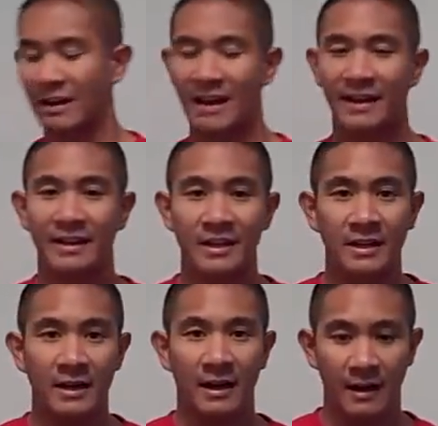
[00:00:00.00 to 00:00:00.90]
Guide
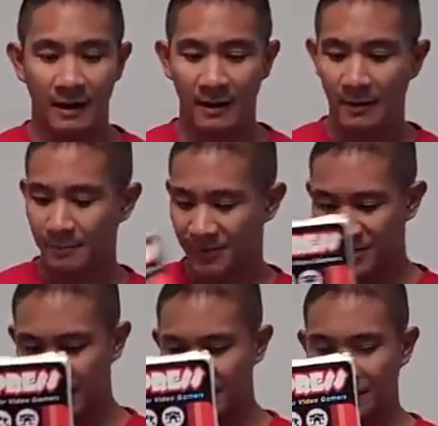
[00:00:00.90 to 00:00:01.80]

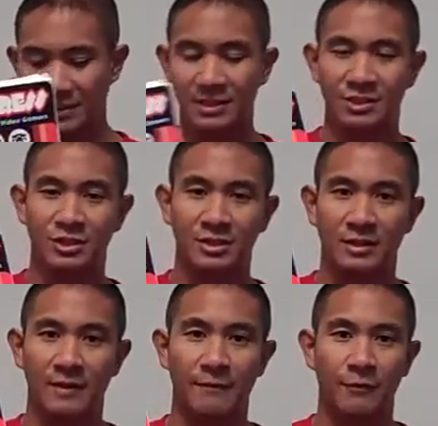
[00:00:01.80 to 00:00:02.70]
7th um,
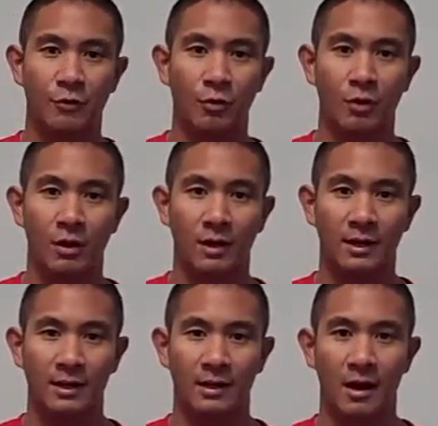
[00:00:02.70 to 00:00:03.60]
edition for
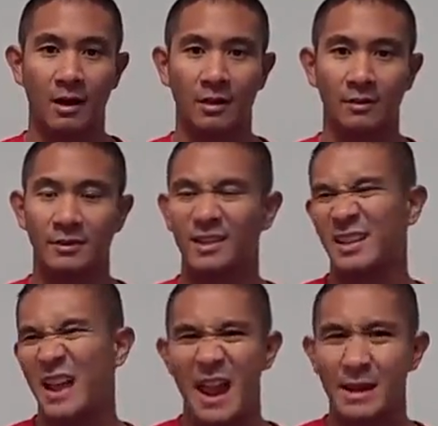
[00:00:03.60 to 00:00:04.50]
uh, all
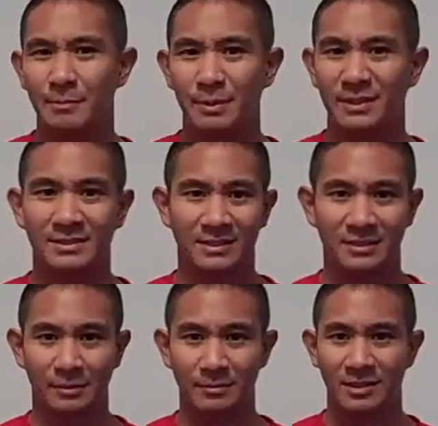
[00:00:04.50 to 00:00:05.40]
the 8-bit
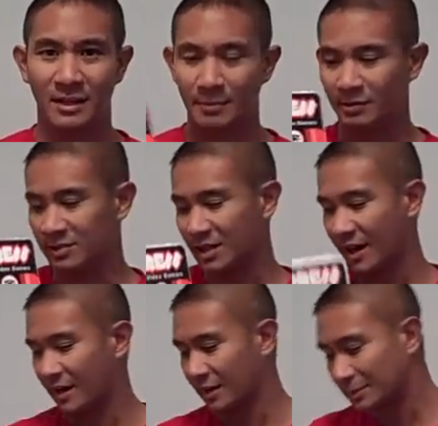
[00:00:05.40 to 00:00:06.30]
systems that have been
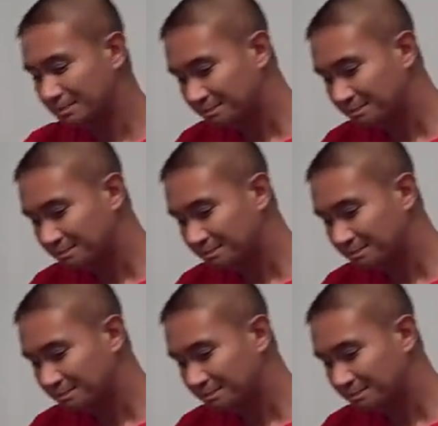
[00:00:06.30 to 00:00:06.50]
retired.